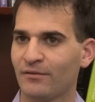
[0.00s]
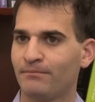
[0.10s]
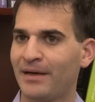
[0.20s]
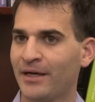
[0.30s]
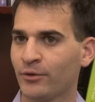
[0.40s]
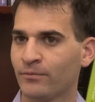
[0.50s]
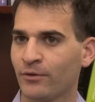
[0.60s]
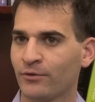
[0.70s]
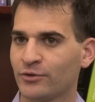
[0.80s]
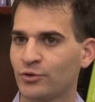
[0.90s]
as a
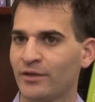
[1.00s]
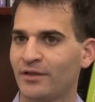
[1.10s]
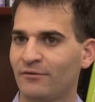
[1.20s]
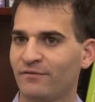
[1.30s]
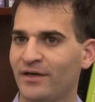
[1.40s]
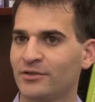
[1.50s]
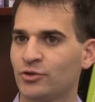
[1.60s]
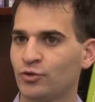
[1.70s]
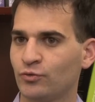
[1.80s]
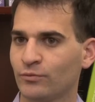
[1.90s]
biomarker to identify
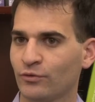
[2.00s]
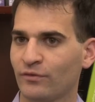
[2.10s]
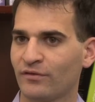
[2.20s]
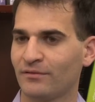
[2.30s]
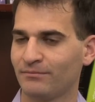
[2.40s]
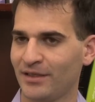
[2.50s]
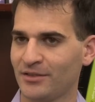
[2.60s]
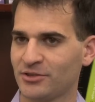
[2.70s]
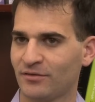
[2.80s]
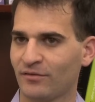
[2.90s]
tumors in
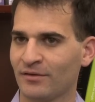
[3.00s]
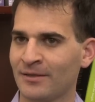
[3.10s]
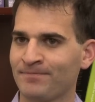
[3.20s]
patients